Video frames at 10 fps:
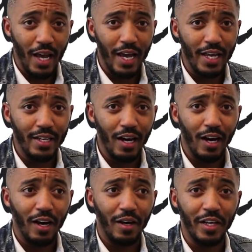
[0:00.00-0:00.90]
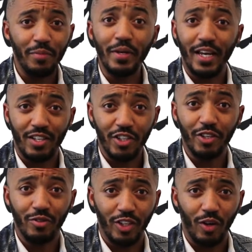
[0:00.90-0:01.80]
and he began to
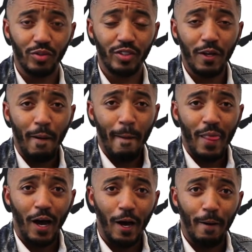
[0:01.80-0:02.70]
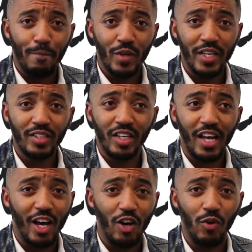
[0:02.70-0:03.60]
use those. His
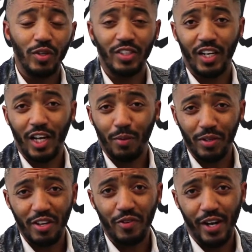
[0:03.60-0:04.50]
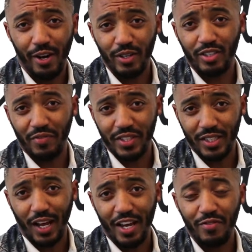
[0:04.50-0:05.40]
denial was in a couple of different areas of
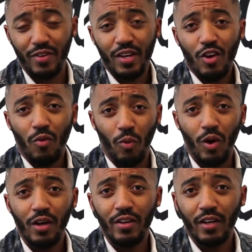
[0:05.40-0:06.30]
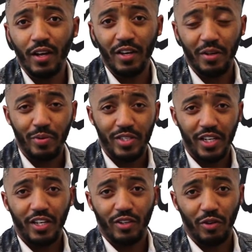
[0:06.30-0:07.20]
his life. One in
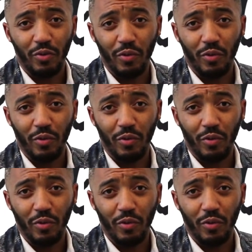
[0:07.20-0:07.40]
particular